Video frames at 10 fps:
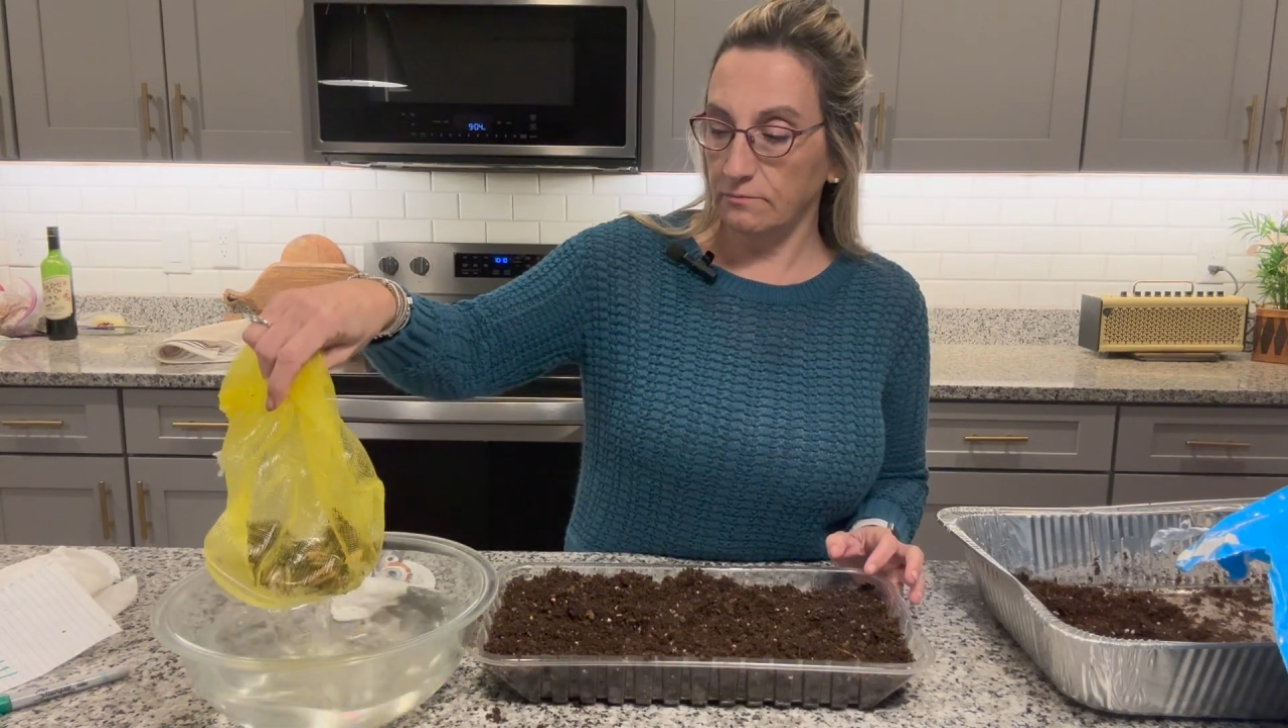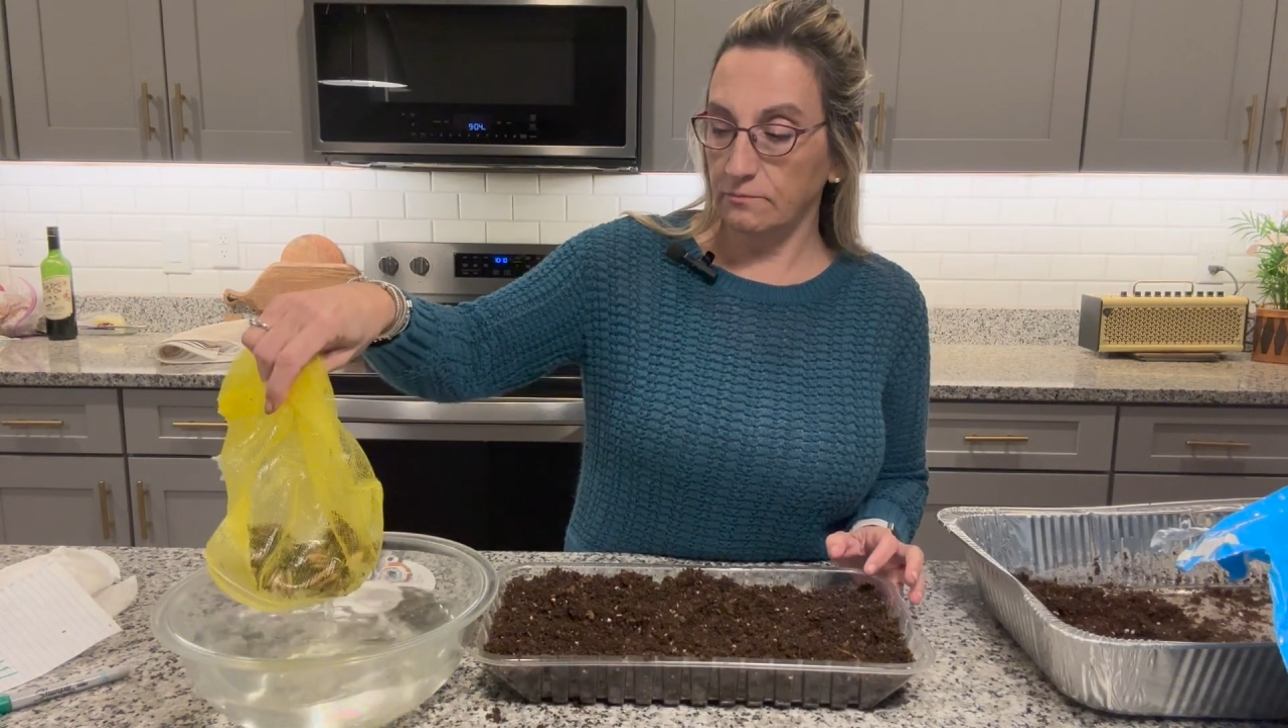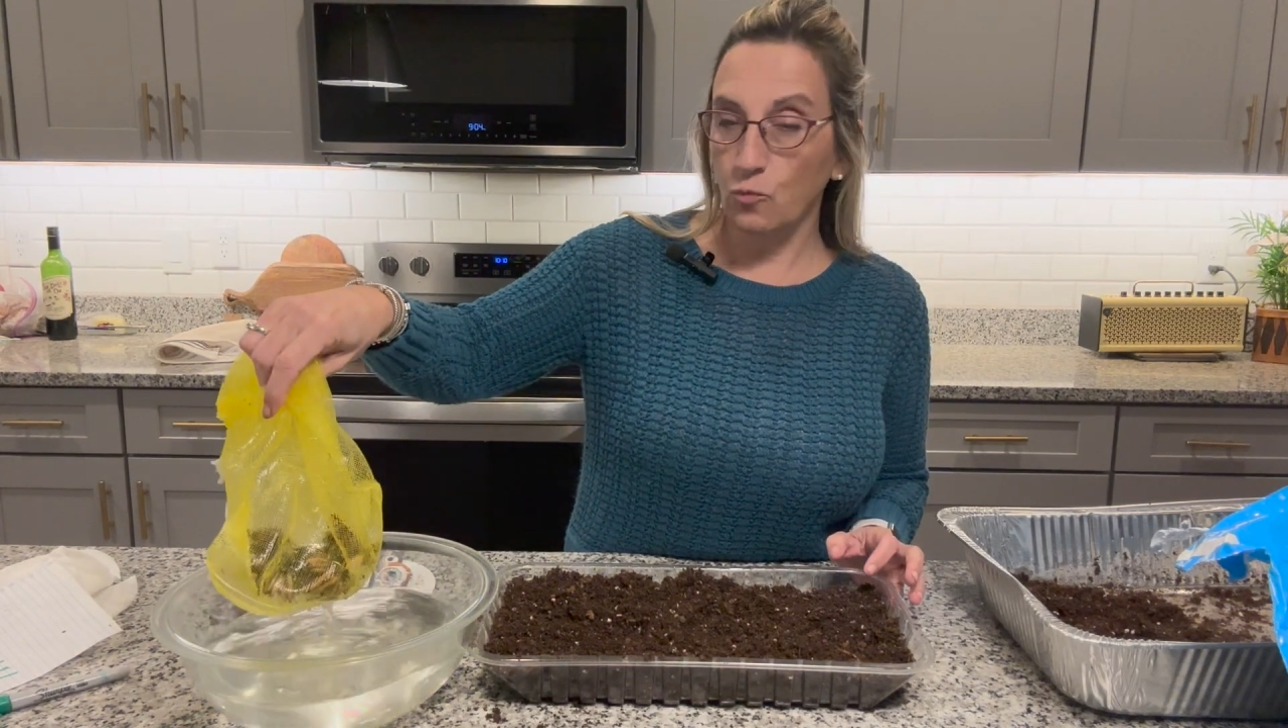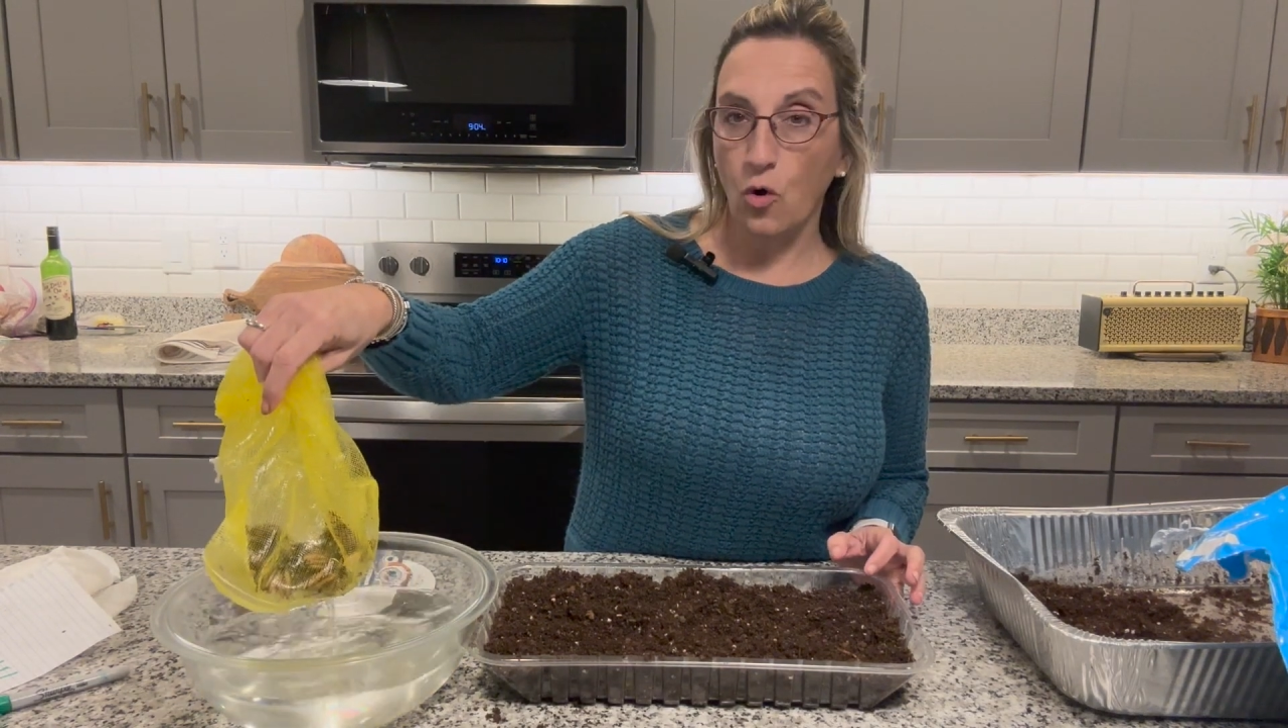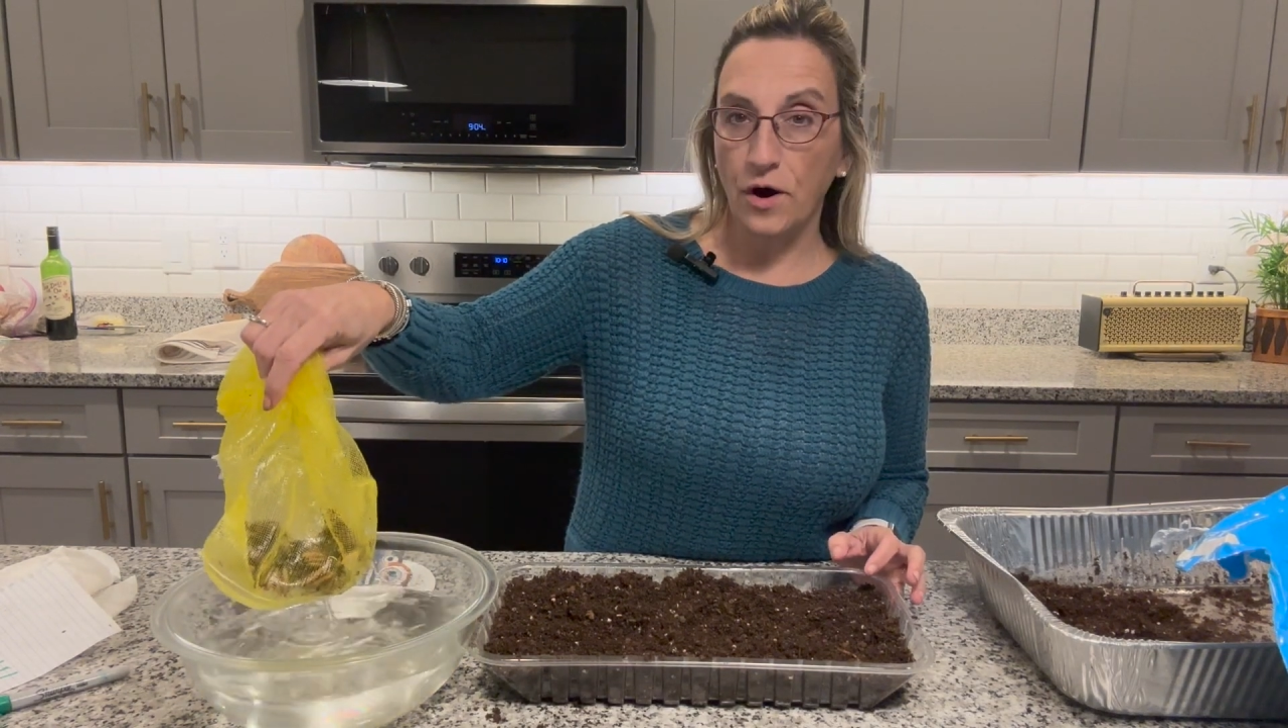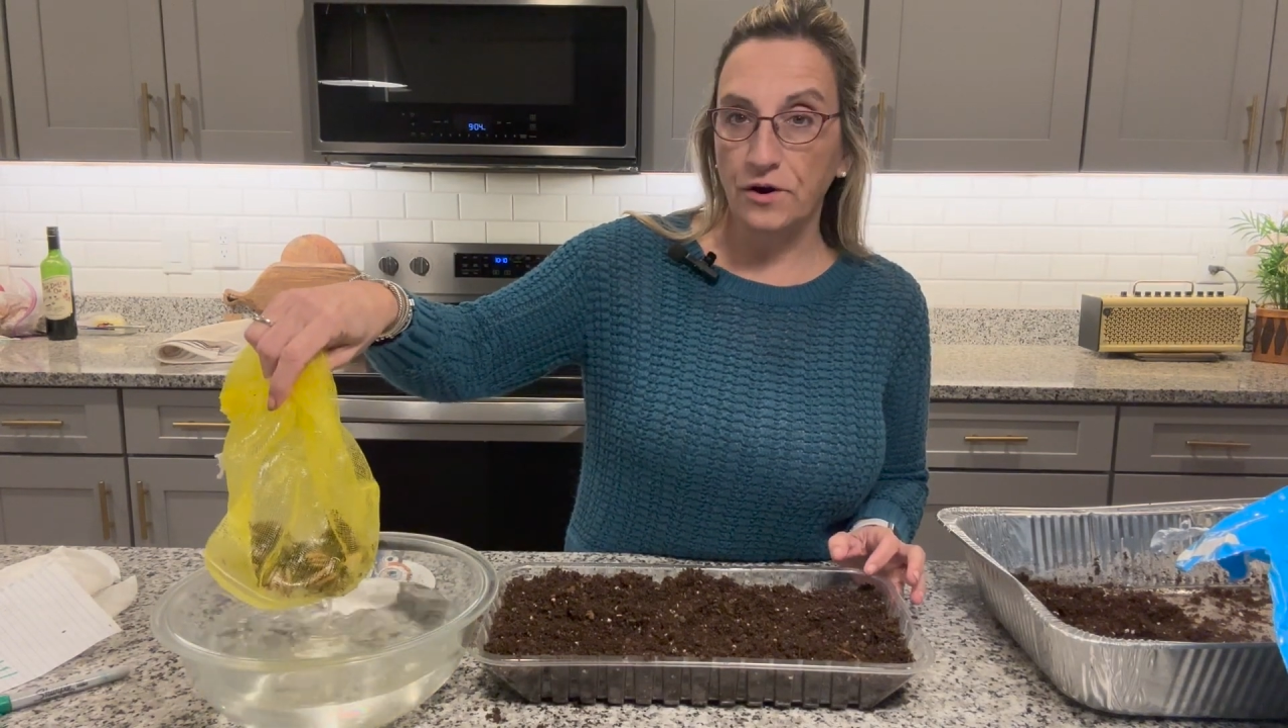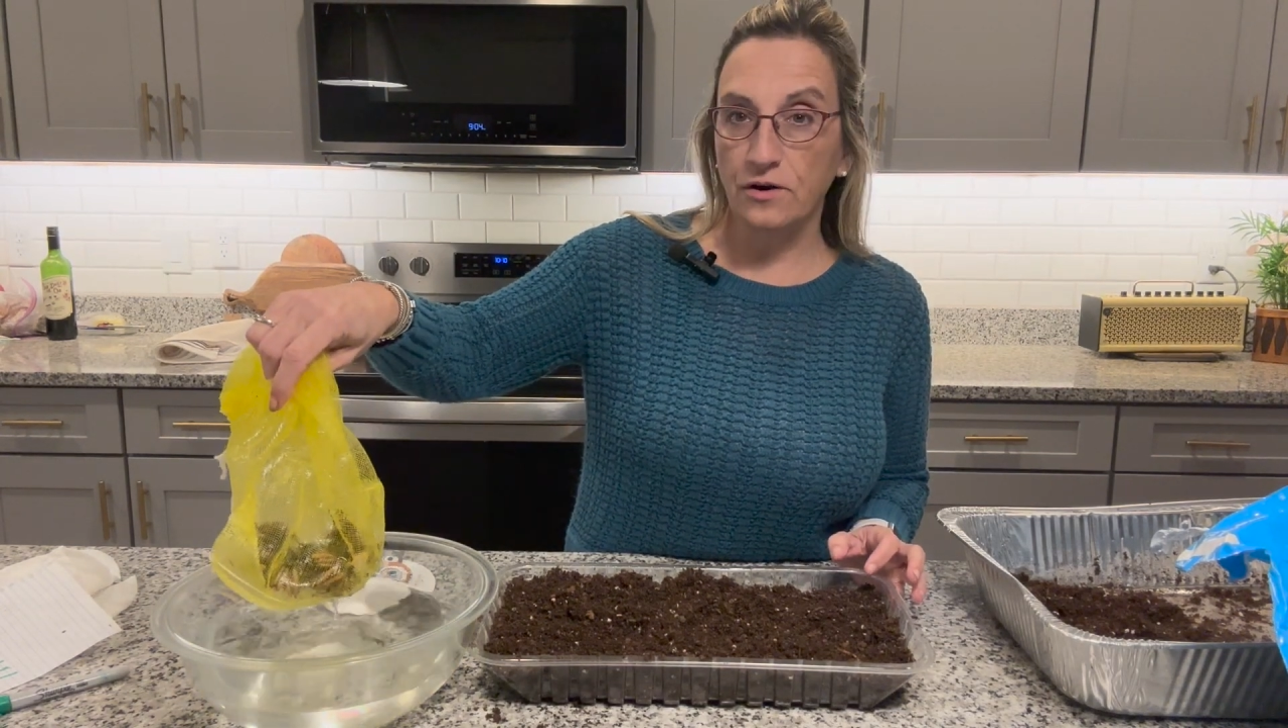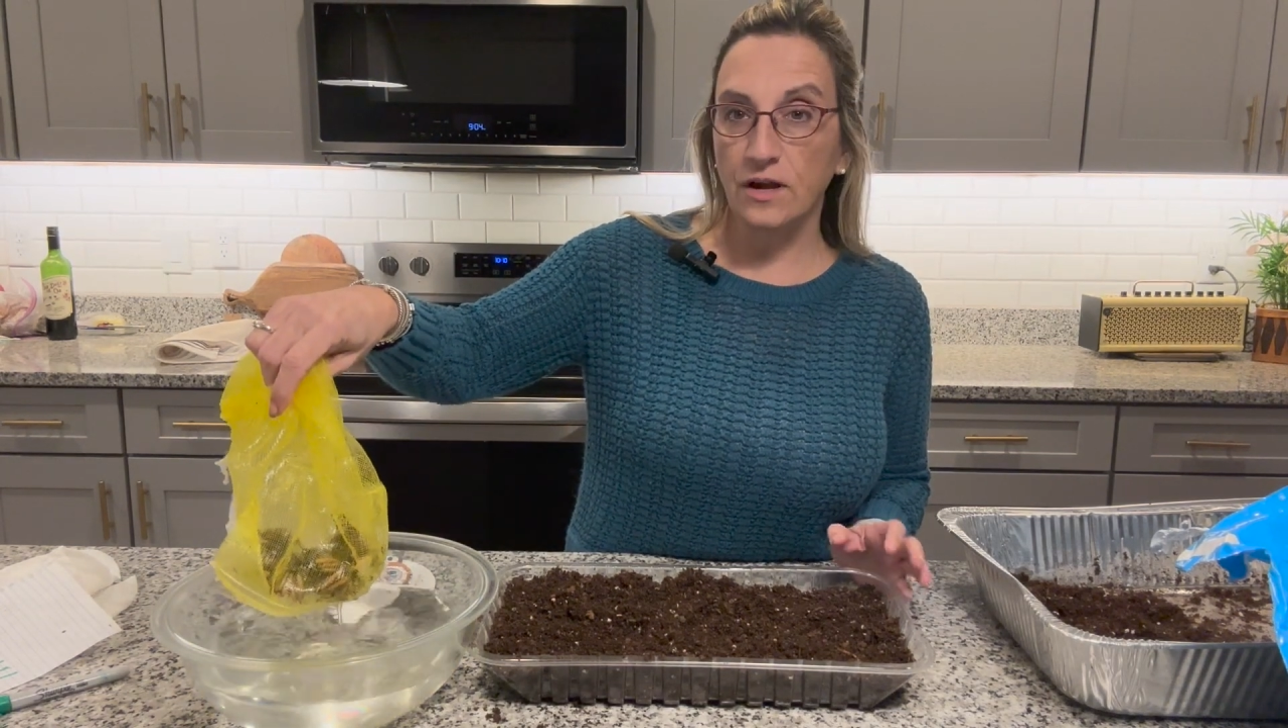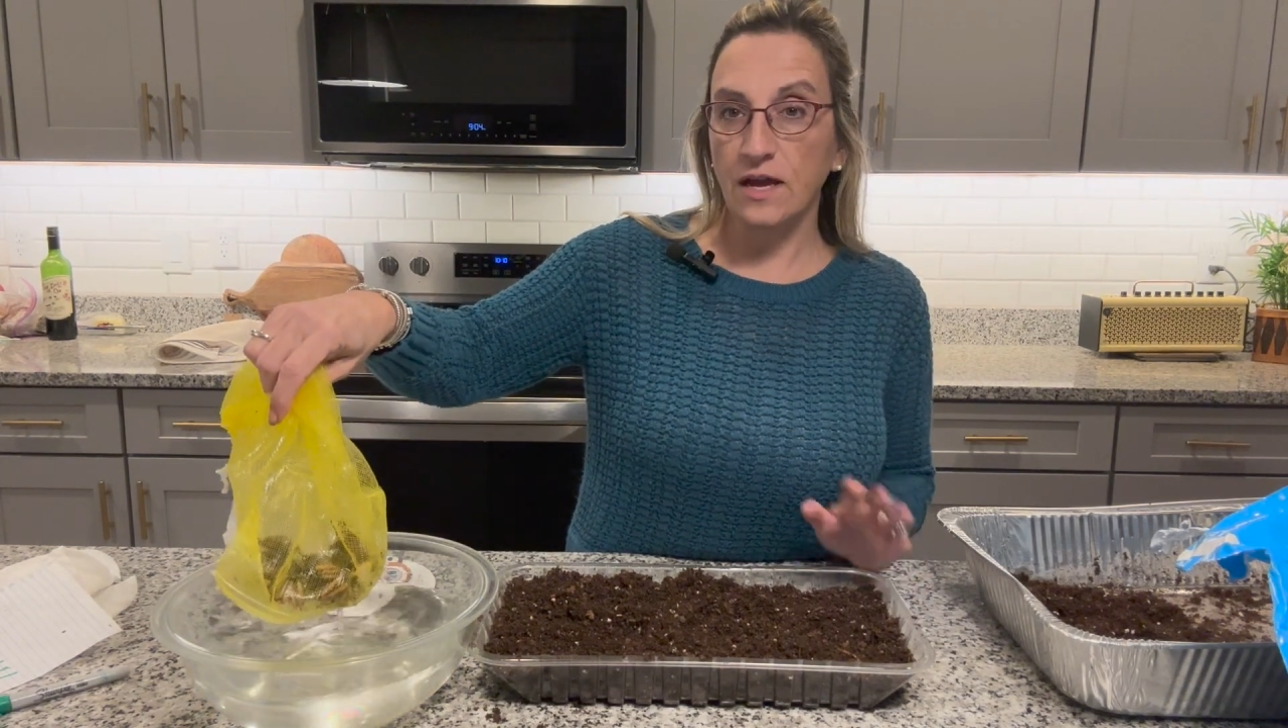water